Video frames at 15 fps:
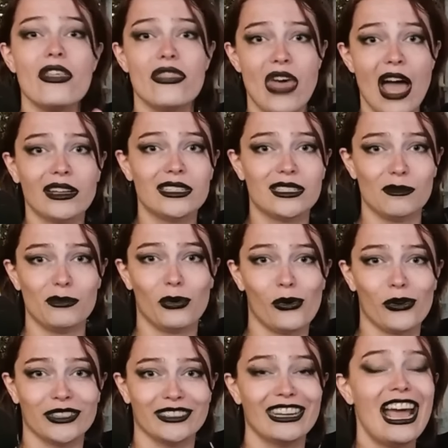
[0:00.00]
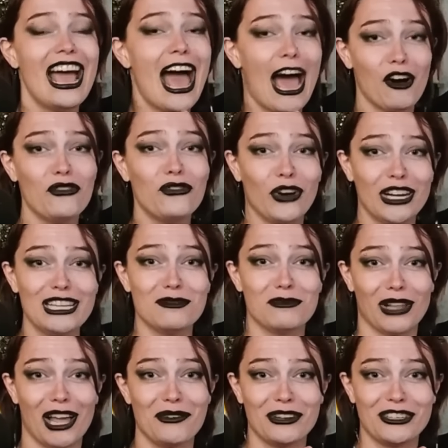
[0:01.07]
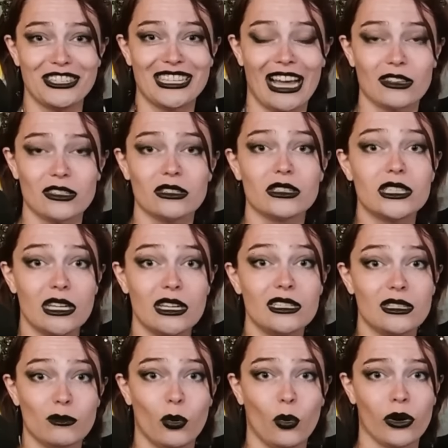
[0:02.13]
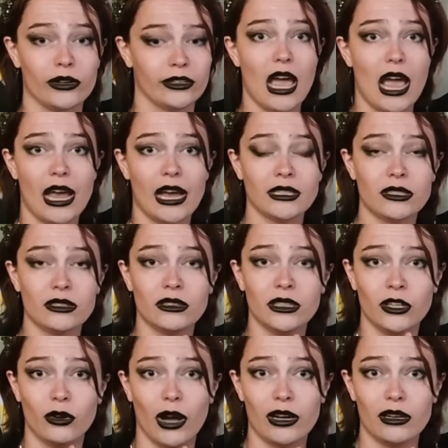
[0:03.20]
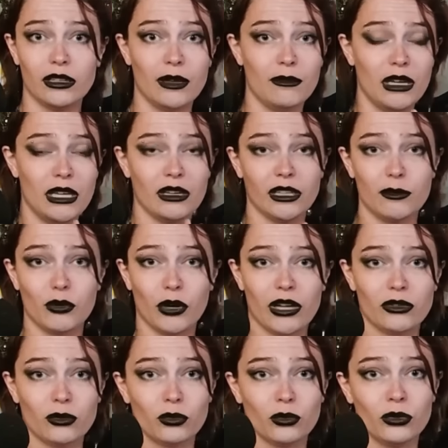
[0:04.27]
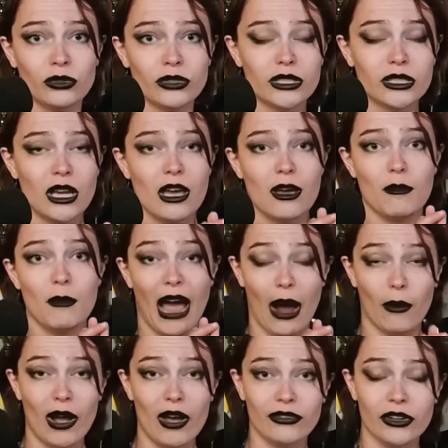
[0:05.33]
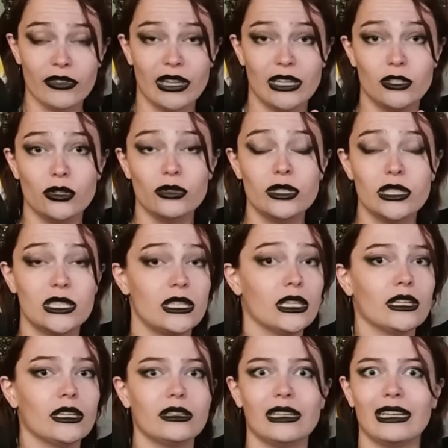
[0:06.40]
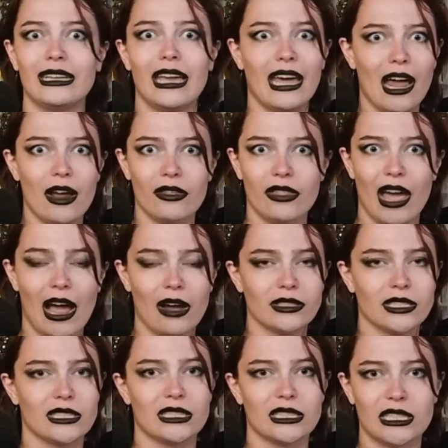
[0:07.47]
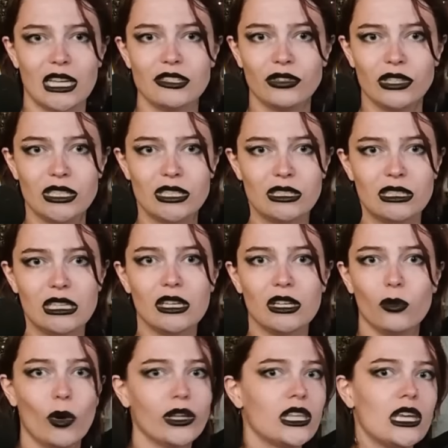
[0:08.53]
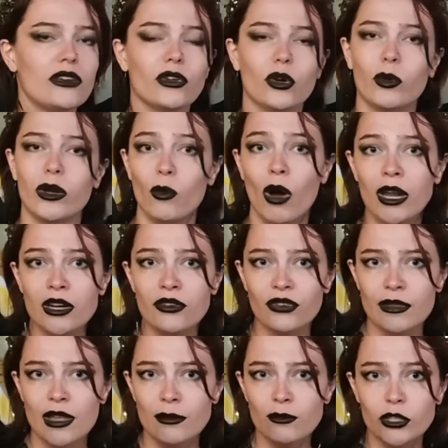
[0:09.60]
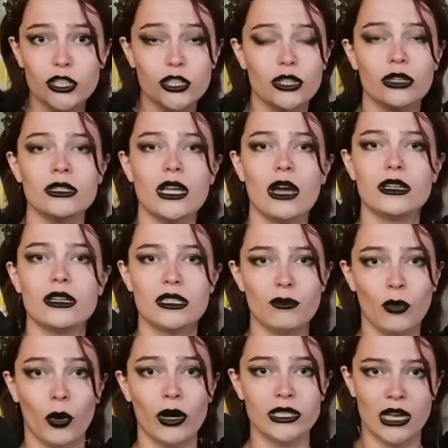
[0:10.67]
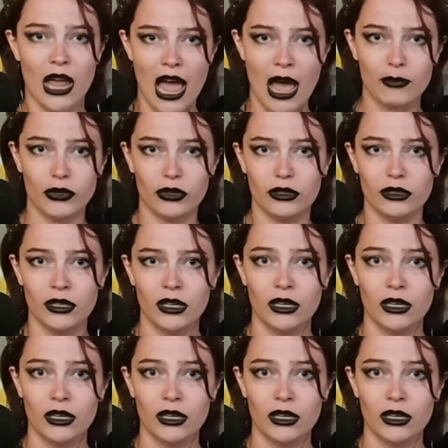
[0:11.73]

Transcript: That's important. How funny the Blind Witch's house looks is important. Hansel and Gretel immediately break the rules. However, they do still get out of the house and successfully steal what the evil queen wanted from them, which it turns out is the poison apple.